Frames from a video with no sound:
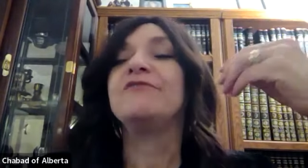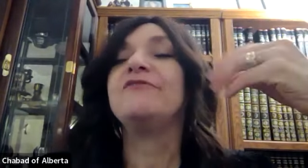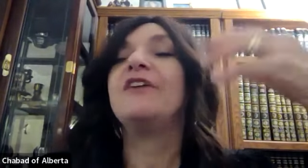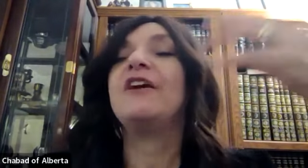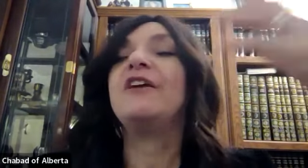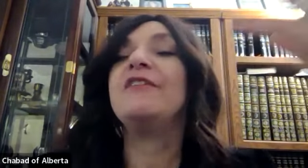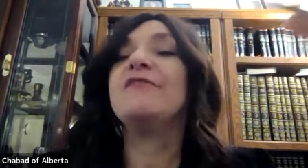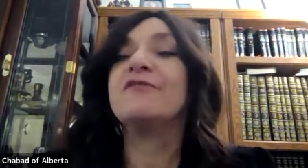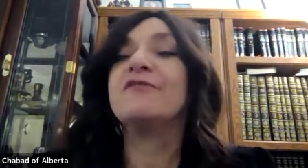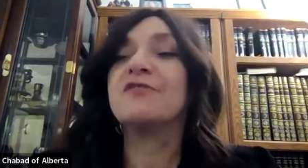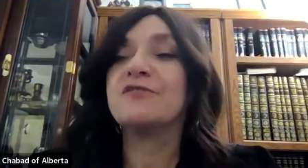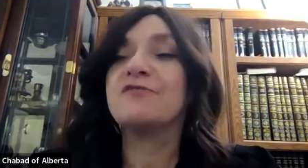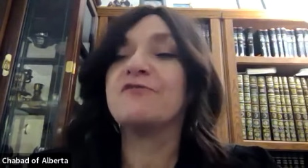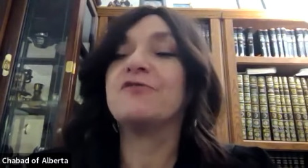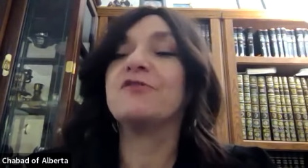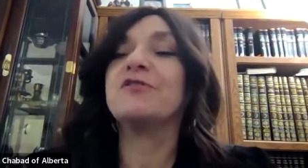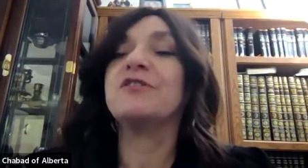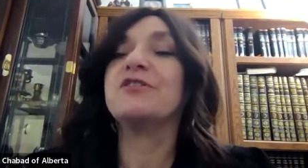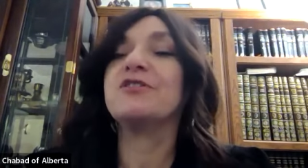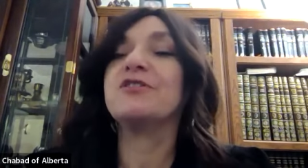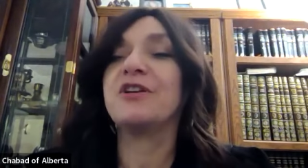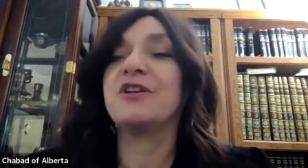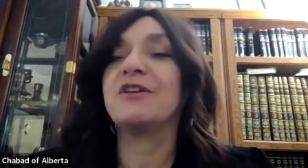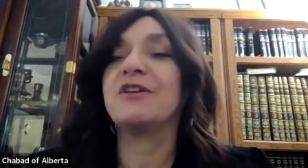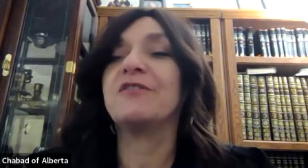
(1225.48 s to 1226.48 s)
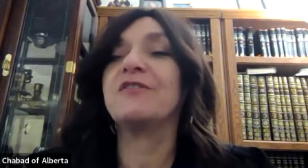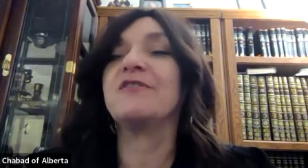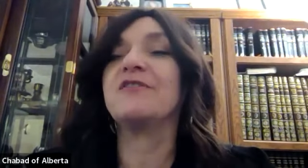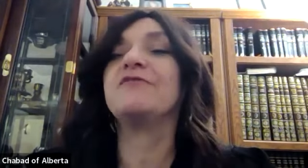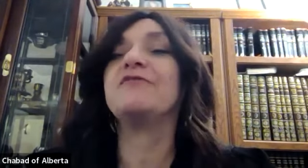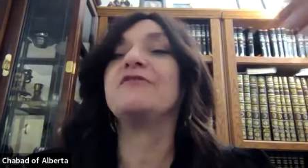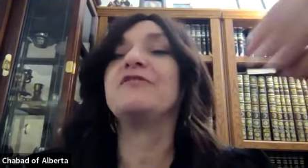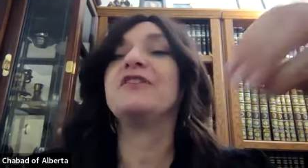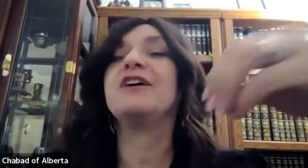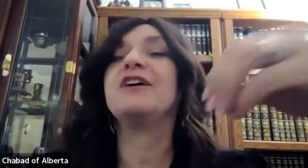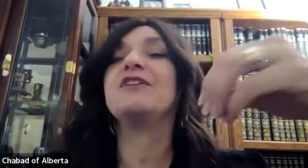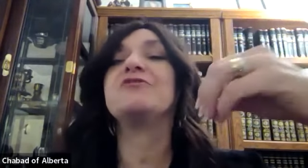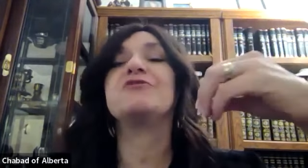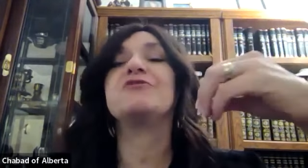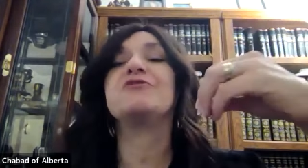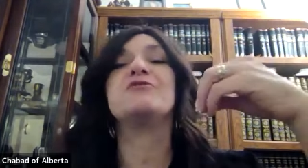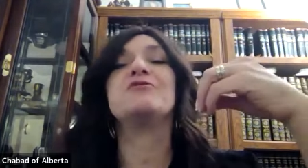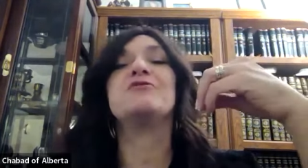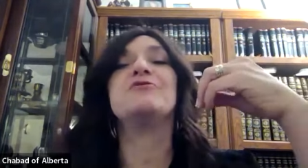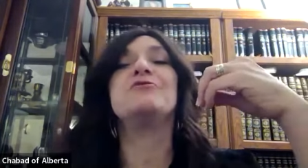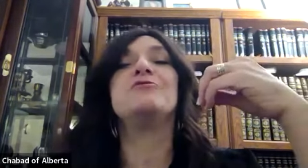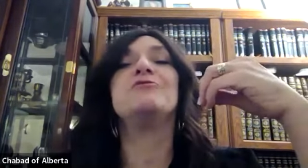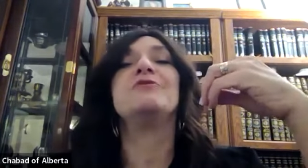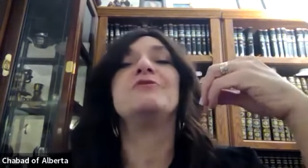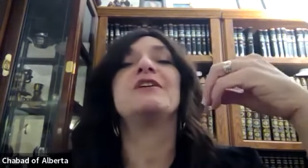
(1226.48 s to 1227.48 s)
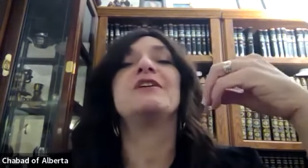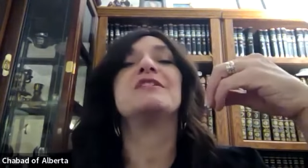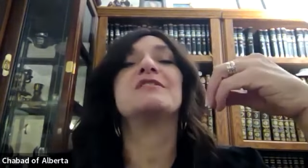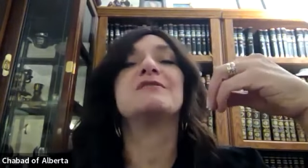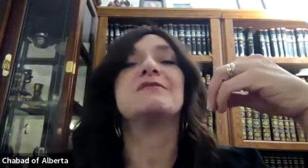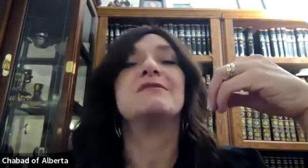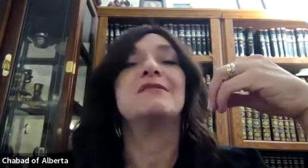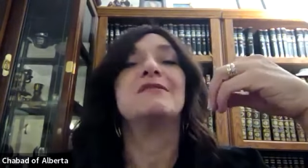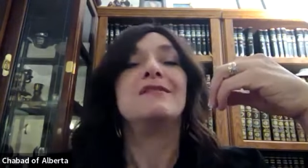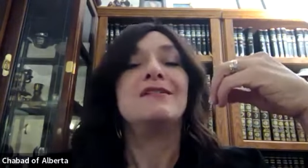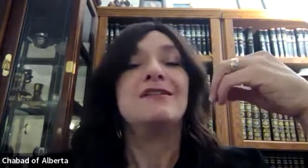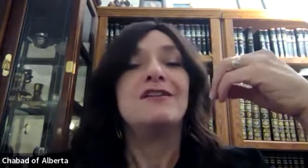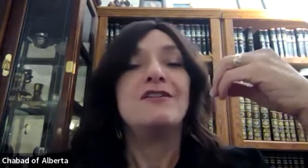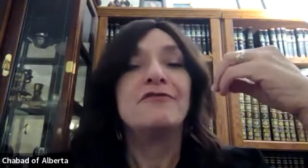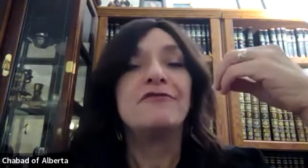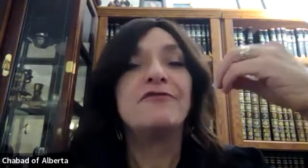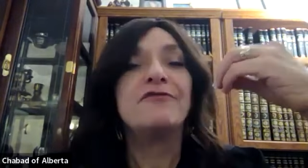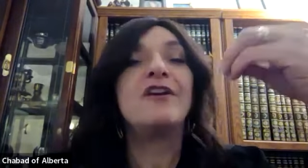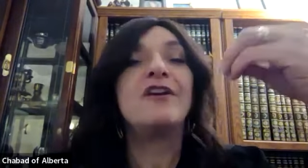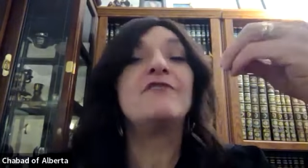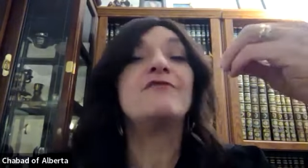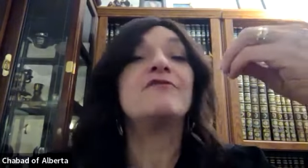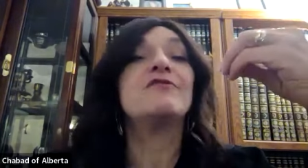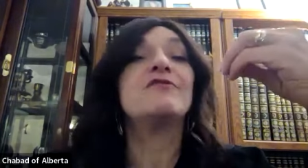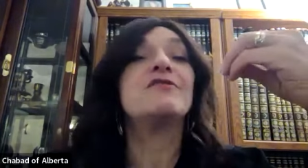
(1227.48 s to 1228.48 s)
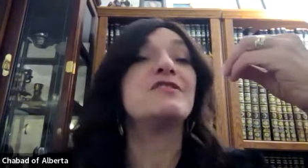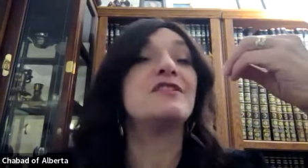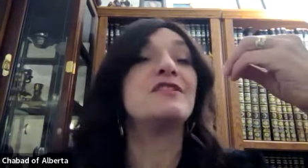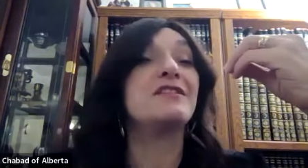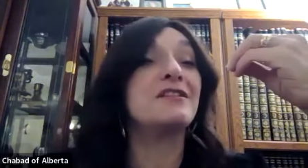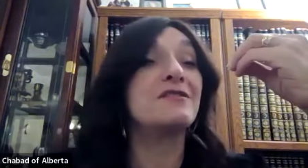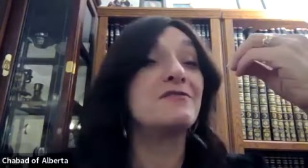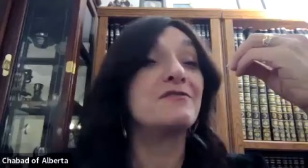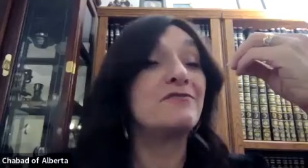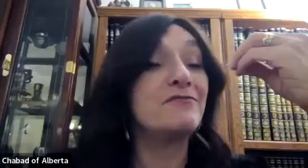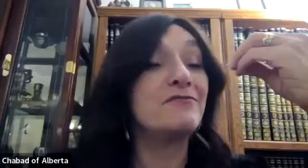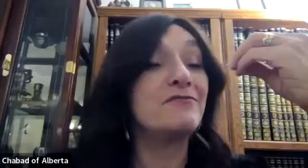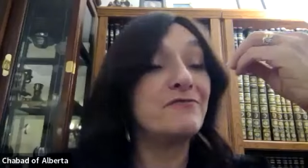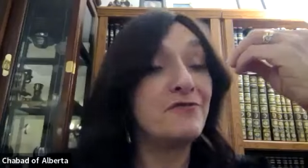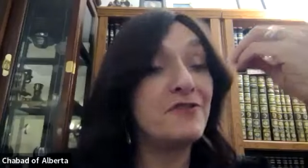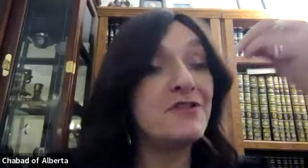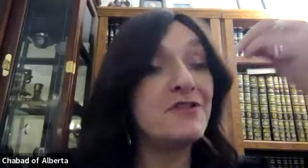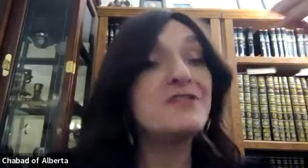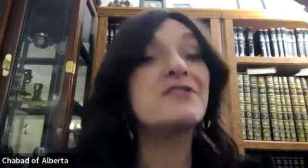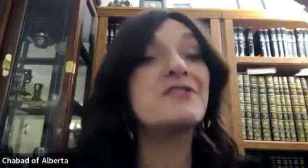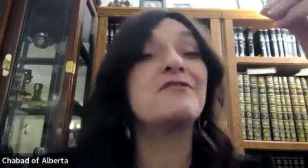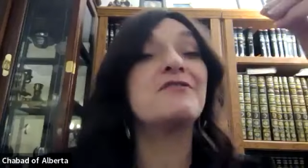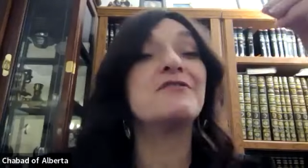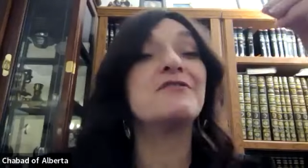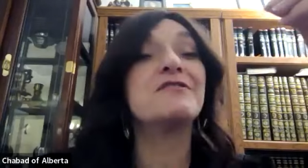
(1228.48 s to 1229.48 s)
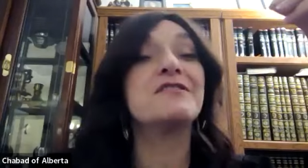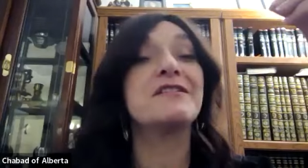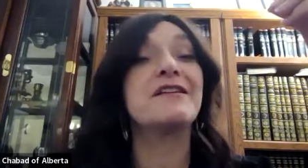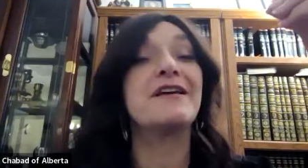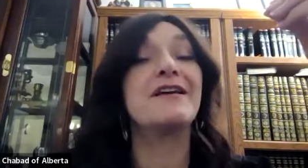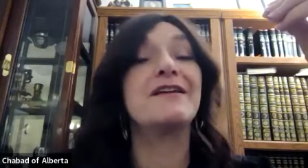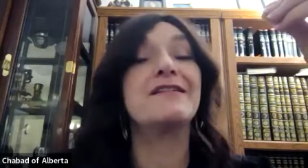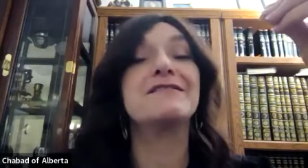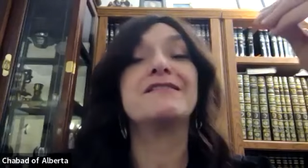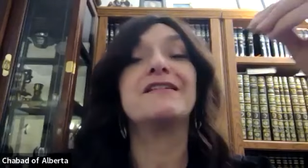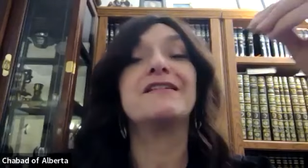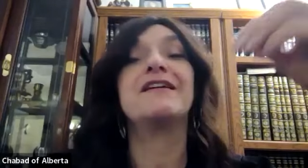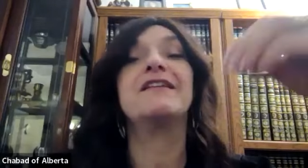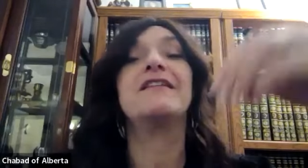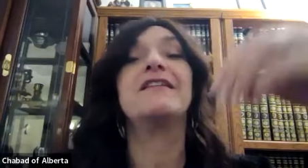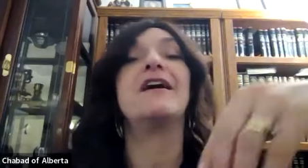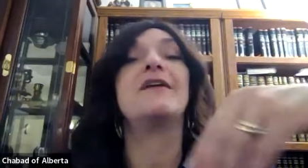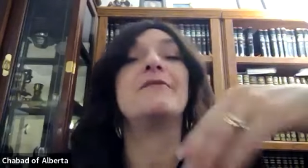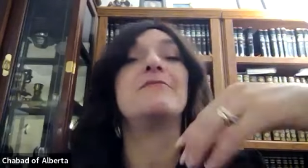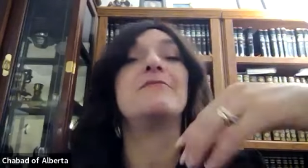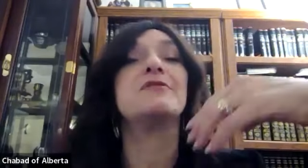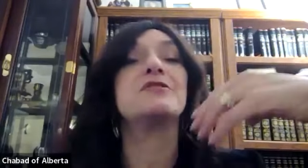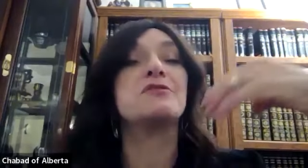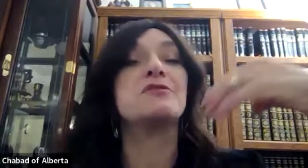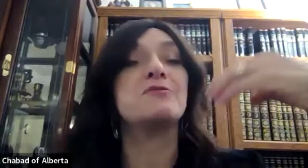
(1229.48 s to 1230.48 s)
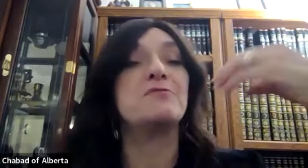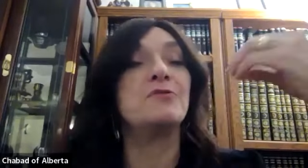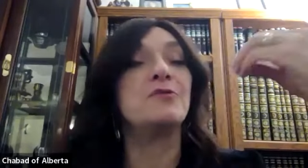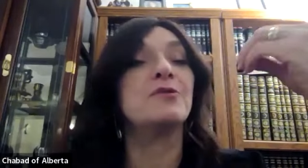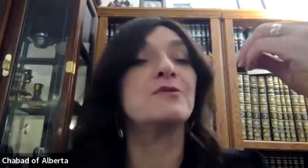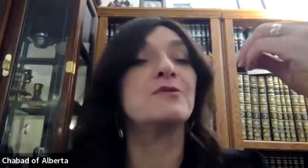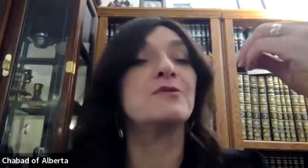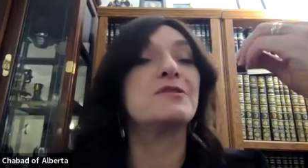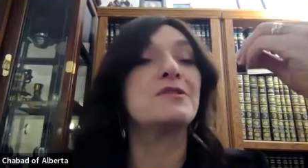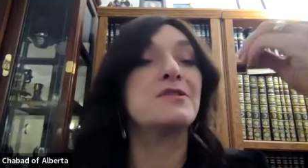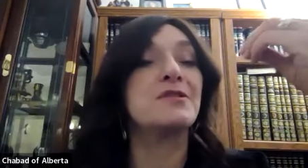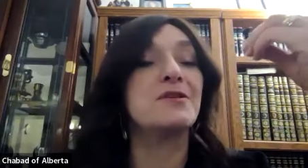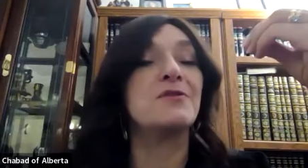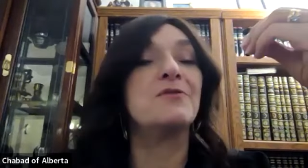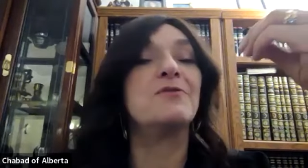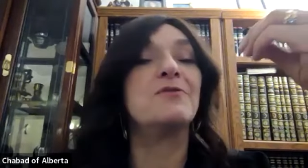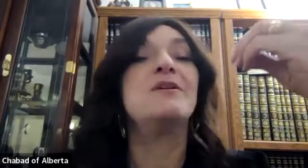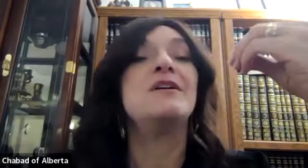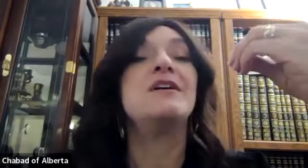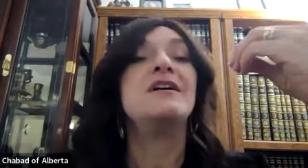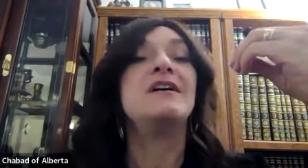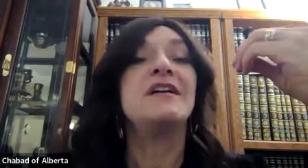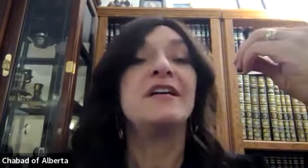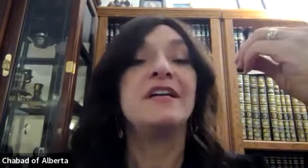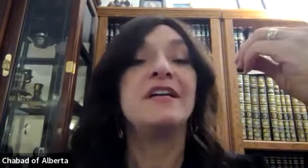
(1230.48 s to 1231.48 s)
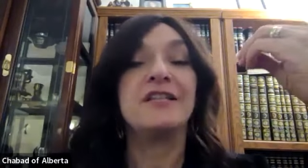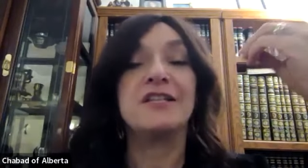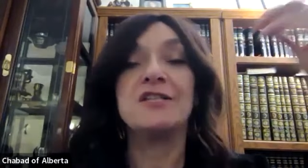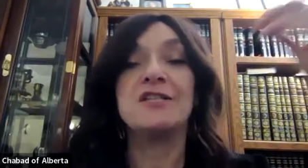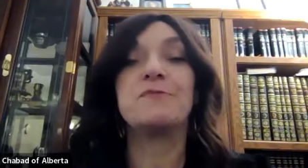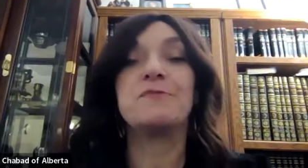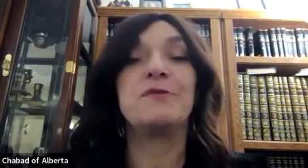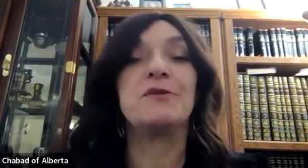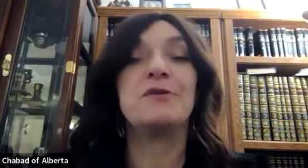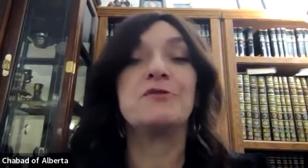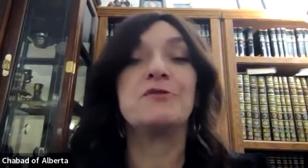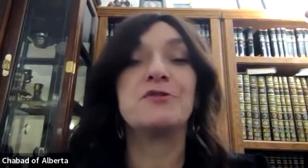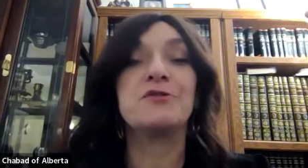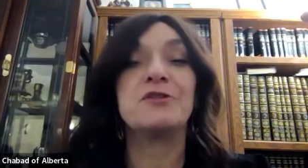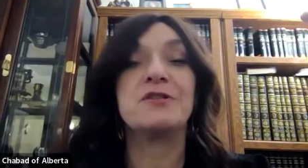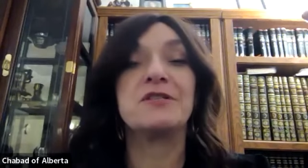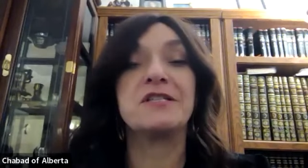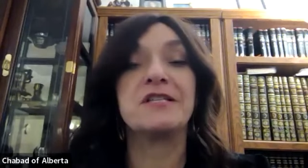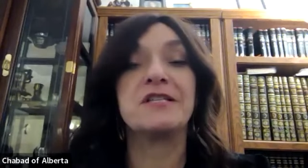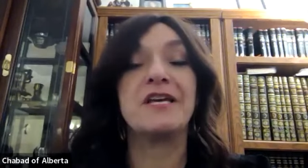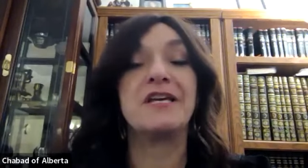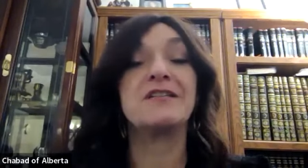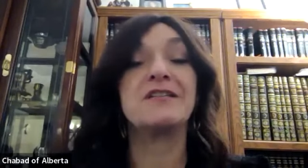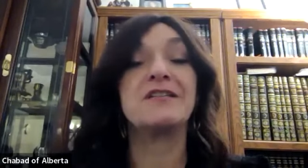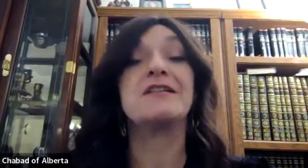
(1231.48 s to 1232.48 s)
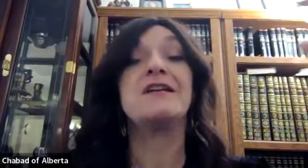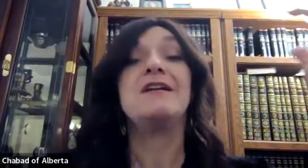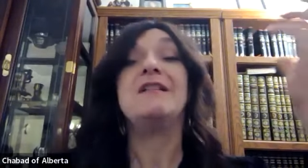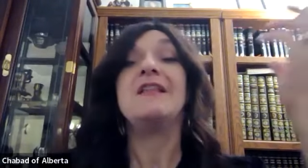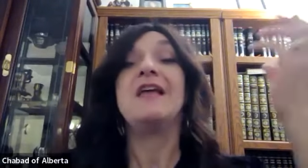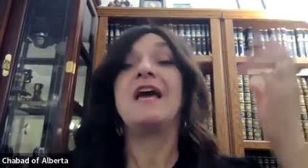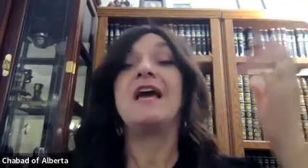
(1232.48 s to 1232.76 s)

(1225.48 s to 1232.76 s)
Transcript: favors for each other, if not to do favors in a physical sense, and how much more so in a spiritual sense.